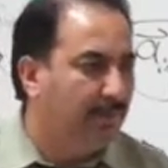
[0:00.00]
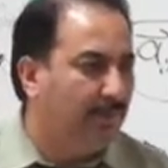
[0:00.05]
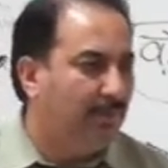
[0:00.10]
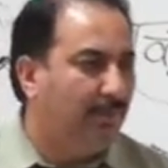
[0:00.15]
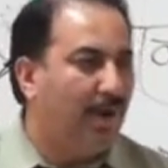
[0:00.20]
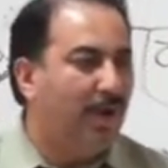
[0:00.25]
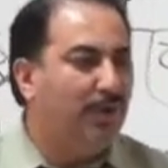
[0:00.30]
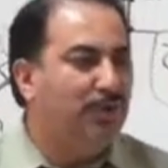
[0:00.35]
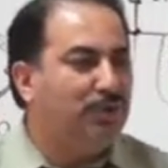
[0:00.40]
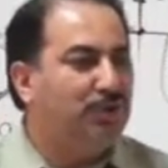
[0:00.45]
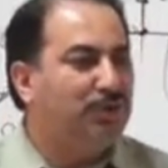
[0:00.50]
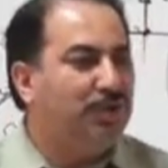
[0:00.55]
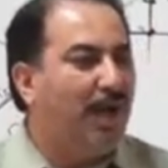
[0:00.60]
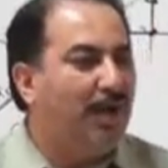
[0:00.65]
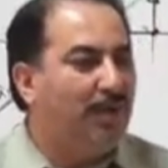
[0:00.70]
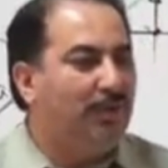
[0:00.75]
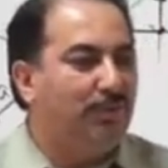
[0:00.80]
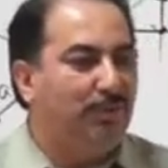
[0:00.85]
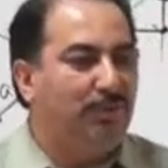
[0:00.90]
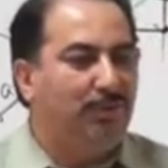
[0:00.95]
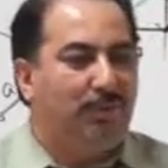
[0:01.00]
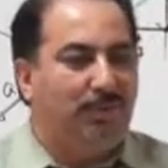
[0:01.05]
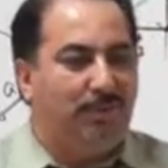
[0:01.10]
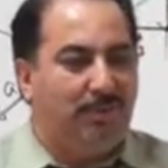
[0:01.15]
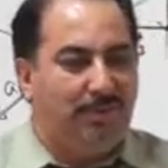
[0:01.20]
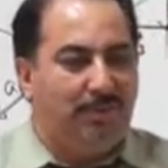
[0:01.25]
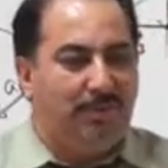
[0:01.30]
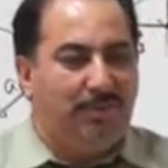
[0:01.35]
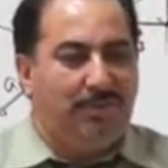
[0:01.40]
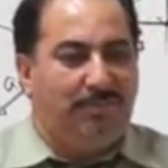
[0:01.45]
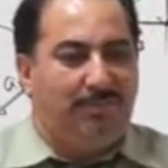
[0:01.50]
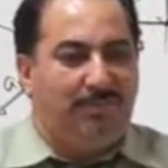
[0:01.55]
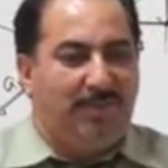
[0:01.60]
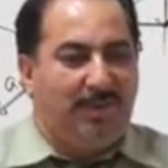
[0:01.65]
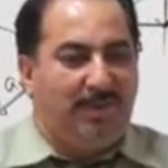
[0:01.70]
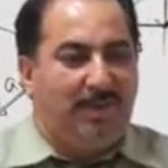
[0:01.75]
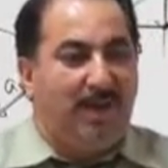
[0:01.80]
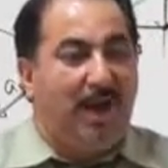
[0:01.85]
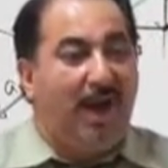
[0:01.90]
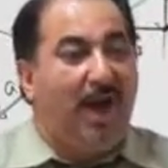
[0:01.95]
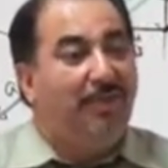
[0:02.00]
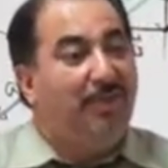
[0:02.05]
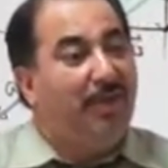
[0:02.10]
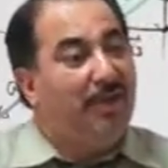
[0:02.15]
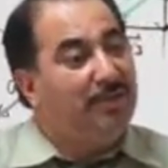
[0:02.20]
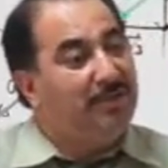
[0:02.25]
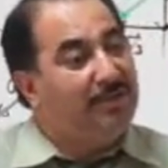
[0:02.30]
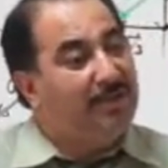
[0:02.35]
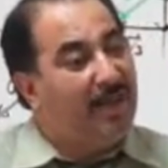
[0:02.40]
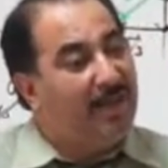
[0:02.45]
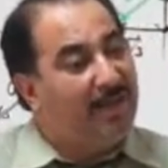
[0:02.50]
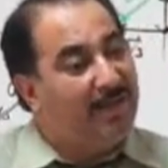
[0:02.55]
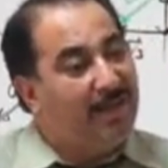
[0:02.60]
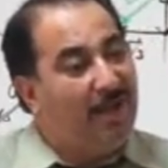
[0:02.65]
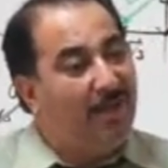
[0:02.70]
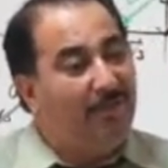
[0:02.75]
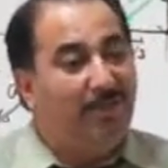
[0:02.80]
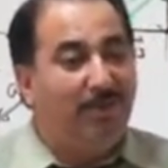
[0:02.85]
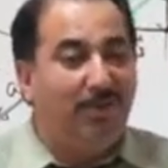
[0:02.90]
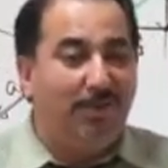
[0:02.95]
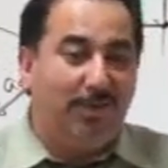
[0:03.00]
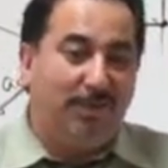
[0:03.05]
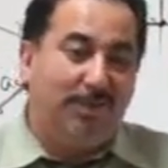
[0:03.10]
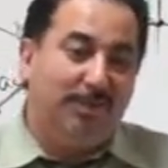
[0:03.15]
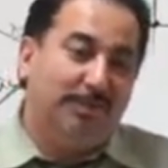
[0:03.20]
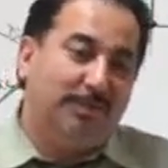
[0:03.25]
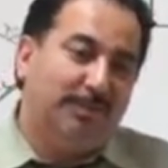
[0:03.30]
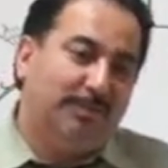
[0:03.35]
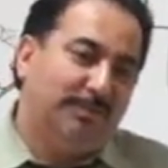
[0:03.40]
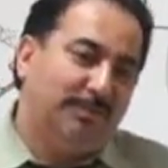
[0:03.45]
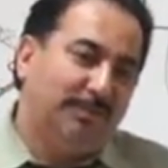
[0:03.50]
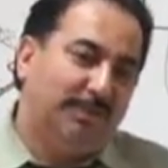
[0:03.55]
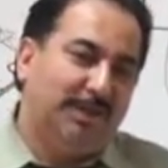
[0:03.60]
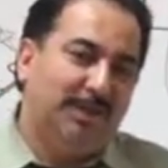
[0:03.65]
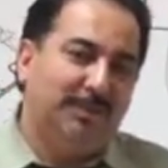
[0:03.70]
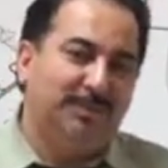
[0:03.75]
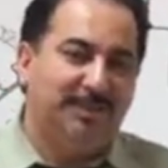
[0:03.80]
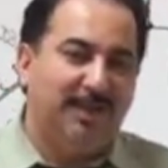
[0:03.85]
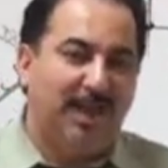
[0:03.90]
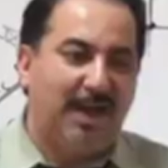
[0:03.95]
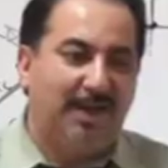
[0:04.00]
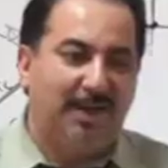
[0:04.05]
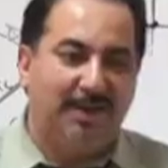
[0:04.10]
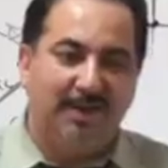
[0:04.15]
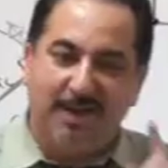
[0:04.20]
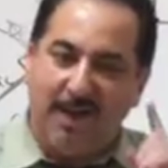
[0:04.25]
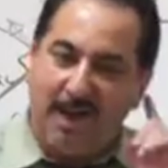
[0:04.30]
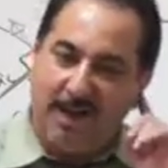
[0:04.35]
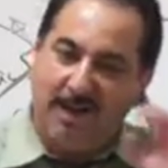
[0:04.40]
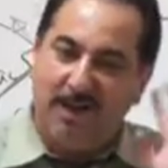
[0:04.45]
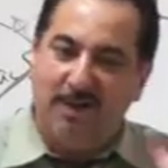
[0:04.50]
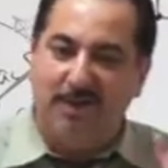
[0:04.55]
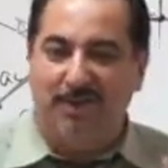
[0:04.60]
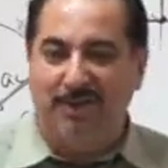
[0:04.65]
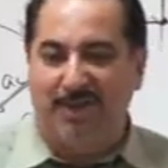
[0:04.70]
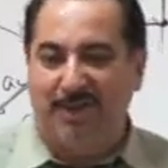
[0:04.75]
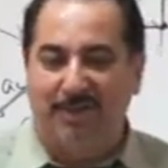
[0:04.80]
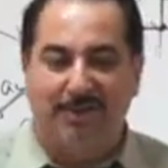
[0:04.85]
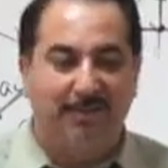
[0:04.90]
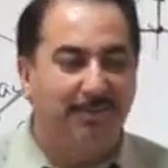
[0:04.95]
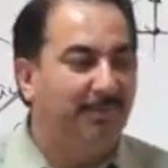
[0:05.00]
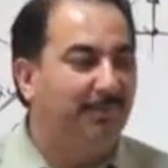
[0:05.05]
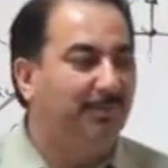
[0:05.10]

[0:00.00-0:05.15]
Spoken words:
Why are you shy to talk? Either you say it louder or keep silent. I cannot hear.